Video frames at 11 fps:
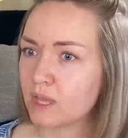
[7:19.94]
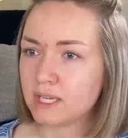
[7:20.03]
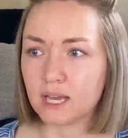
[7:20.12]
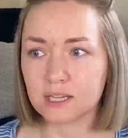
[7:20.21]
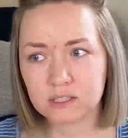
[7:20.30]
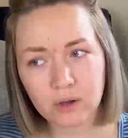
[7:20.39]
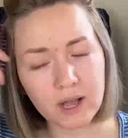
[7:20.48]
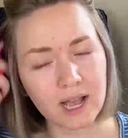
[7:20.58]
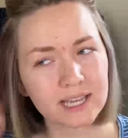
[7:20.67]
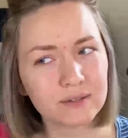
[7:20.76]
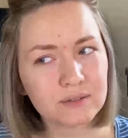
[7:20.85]
Yeah, so
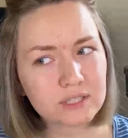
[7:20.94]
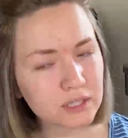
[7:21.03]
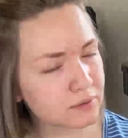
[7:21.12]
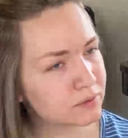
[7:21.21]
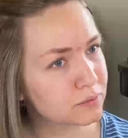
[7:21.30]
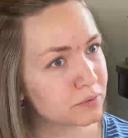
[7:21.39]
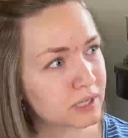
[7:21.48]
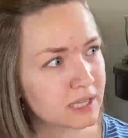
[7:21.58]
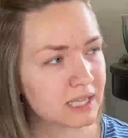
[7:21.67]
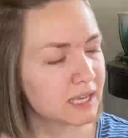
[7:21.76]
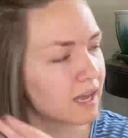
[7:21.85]
I used to use
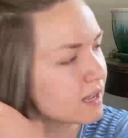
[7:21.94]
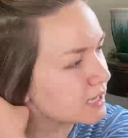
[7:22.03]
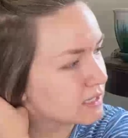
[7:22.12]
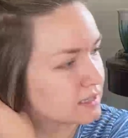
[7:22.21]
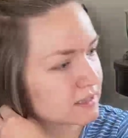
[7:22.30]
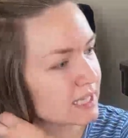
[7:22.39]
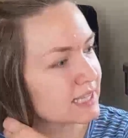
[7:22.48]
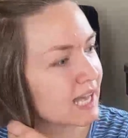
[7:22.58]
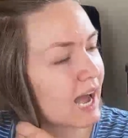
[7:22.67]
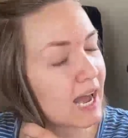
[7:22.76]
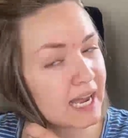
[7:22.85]
really like the
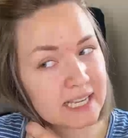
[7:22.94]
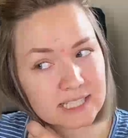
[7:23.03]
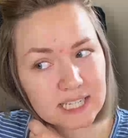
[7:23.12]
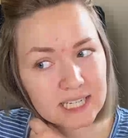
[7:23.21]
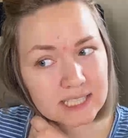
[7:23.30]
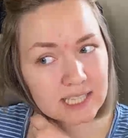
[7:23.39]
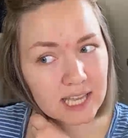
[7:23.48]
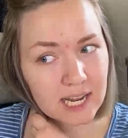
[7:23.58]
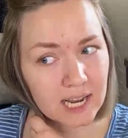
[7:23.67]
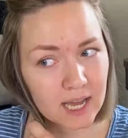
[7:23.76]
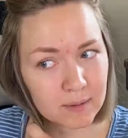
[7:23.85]
highest heat
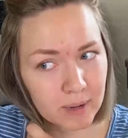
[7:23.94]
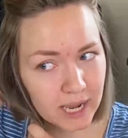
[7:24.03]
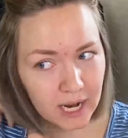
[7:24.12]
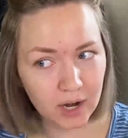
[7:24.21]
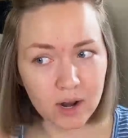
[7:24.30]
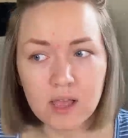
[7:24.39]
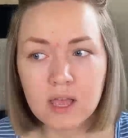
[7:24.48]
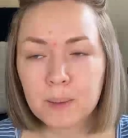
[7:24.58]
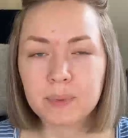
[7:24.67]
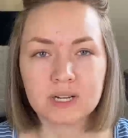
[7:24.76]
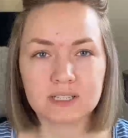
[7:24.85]
setting on my hair,
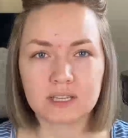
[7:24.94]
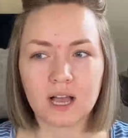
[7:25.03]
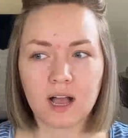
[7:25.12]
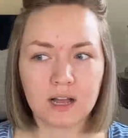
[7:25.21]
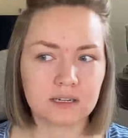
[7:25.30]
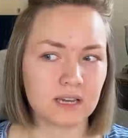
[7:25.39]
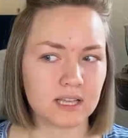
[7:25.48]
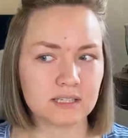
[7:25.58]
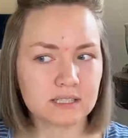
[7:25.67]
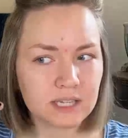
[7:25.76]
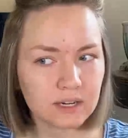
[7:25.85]
but it's
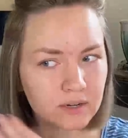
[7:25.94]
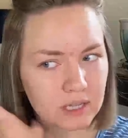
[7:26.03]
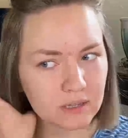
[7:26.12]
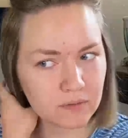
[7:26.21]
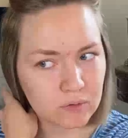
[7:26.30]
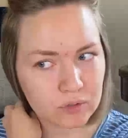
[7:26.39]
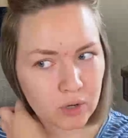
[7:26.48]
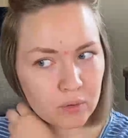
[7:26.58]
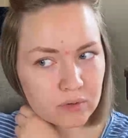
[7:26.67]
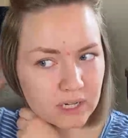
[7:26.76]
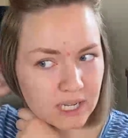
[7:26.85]
unnecessary if you
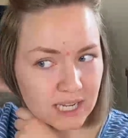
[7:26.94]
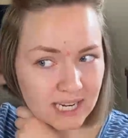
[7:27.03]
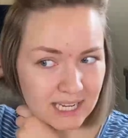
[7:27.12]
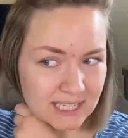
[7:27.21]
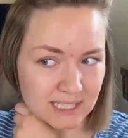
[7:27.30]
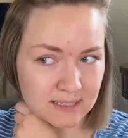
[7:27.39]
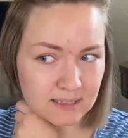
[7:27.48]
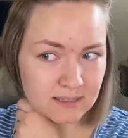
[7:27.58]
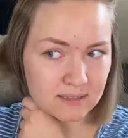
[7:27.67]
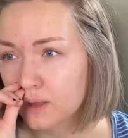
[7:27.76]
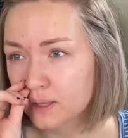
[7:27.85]
don't need it.
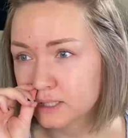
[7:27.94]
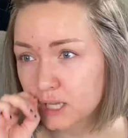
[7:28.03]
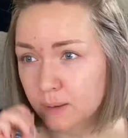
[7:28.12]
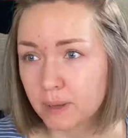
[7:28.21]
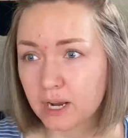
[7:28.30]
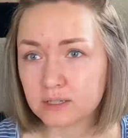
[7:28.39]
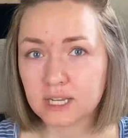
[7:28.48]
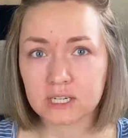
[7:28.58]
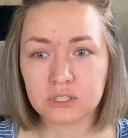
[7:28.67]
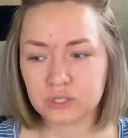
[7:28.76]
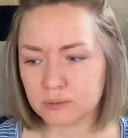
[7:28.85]
Some hair
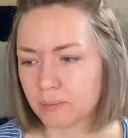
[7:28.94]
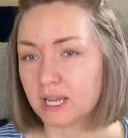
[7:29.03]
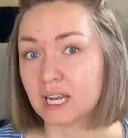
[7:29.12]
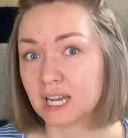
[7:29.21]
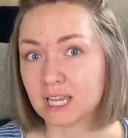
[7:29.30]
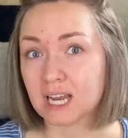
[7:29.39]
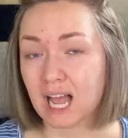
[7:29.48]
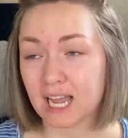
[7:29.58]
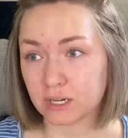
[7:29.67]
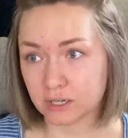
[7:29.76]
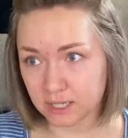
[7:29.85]
textures might need a
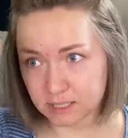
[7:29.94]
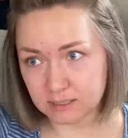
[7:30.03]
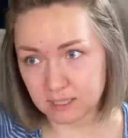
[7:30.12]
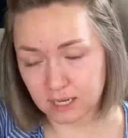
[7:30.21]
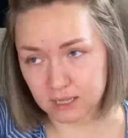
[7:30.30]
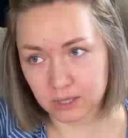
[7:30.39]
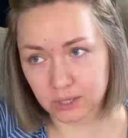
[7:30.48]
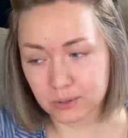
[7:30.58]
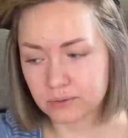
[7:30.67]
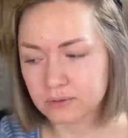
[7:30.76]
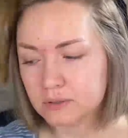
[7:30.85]
higher heat setting
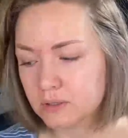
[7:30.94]
though,